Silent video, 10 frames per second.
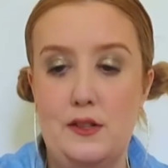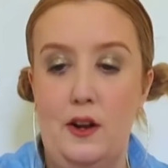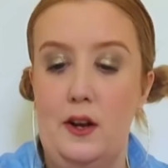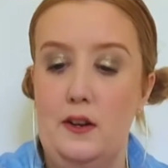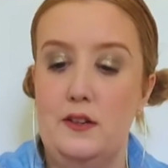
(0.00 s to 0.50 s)

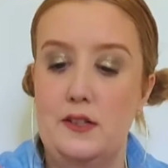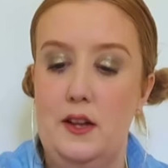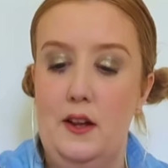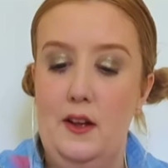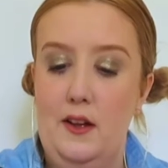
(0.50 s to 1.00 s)
going to just,
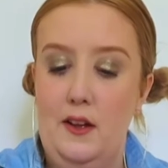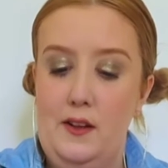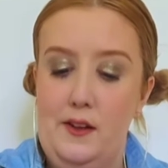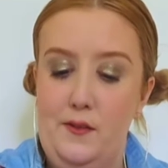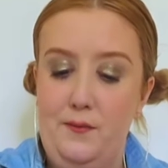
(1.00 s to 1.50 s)

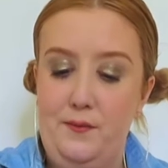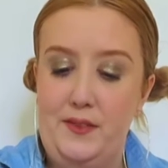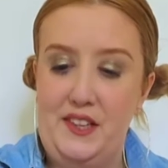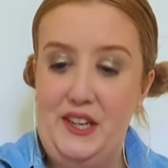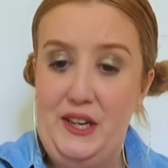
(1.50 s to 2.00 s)

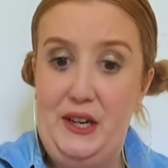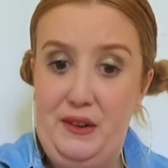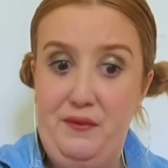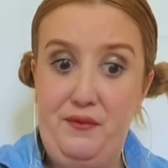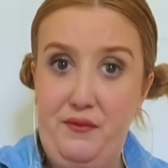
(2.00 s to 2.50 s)
you know.
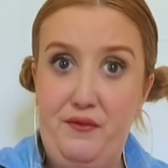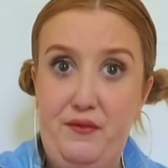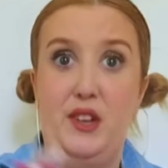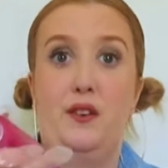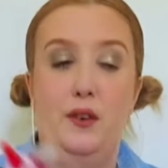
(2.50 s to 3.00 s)

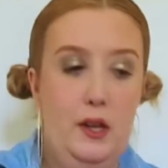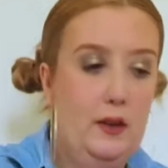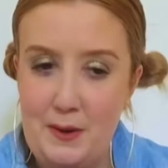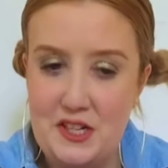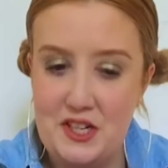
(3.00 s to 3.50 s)

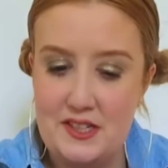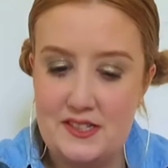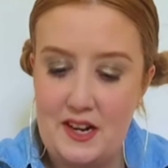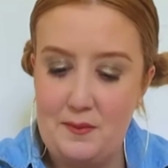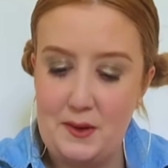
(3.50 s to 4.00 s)
I mentioned at the
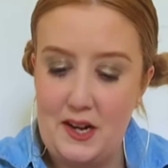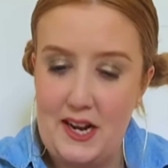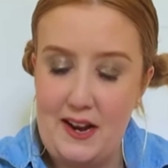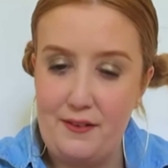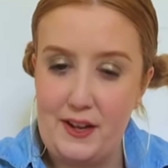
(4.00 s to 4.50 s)
start that
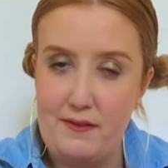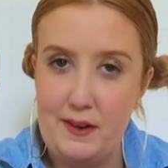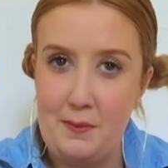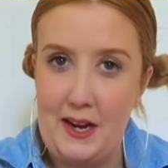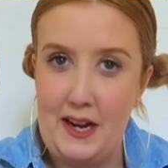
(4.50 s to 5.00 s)
I have
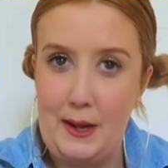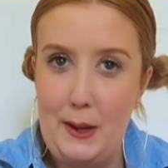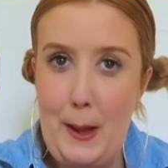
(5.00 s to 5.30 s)
covered my